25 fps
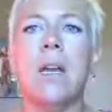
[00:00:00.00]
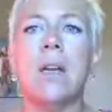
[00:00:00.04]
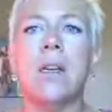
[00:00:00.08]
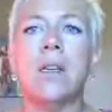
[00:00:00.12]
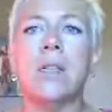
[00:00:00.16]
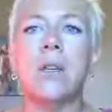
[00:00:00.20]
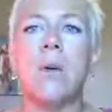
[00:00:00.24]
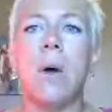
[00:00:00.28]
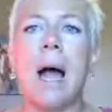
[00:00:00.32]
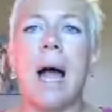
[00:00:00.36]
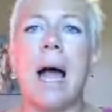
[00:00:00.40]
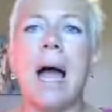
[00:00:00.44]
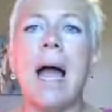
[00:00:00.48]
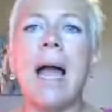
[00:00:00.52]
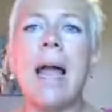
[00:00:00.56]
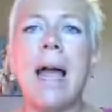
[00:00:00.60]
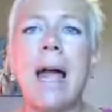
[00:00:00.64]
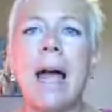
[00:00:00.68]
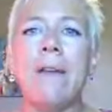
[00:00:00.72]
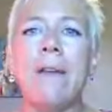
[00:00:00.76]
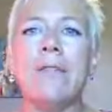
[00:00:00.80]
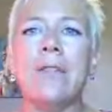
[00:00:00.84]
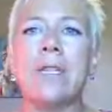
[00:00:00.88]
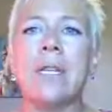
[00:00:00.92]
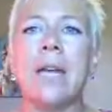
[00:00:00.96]
So I
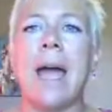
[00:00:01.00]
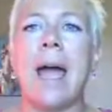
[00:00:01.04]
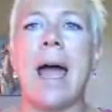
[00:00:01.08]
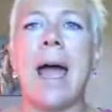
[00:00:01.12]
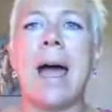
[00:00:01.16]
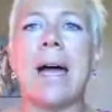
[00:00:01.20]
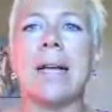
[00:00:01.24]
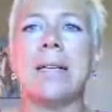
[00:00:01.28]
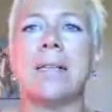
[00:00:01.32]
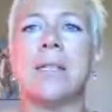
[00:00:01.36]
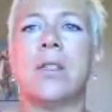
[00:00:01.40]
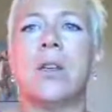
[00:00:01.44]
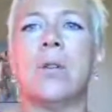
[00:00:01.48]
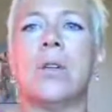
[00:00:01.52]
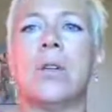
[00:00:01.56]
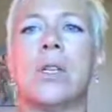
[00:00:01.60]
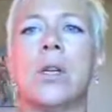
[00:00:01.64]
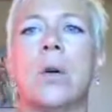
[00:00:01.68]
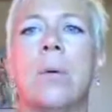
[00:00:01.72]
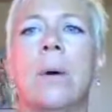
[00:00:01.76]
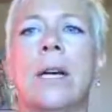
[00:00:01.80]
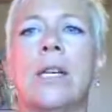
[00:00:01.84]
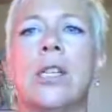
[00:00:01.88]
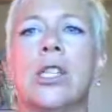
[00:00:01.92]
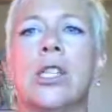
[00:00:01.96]
have to ask those
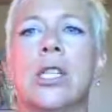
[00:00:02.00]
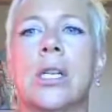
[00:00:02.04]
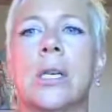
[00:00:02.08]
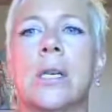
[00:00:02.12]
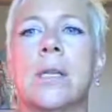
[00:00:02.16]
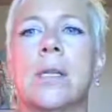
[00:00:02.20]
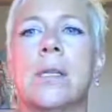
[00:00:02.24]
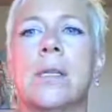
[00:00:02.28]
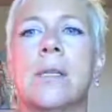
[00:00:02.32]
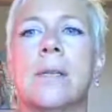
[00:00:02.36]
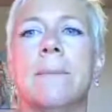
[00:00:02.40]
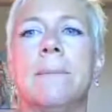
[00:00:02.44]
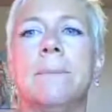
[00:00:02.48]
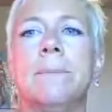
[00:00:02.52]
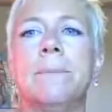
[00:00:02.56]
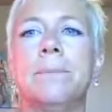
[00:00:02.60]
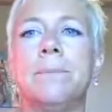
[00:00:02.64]
questions.